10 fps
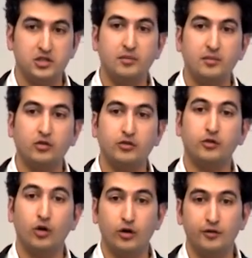the amount of
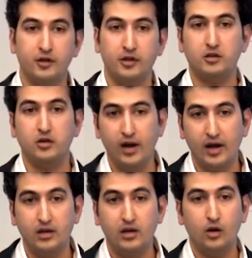chlorophyll in the
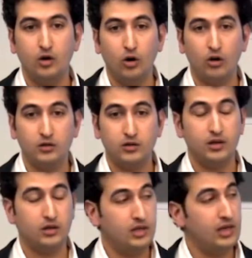terrain, called
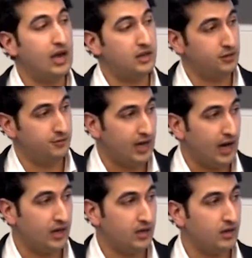the
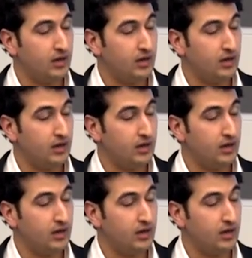NDVI.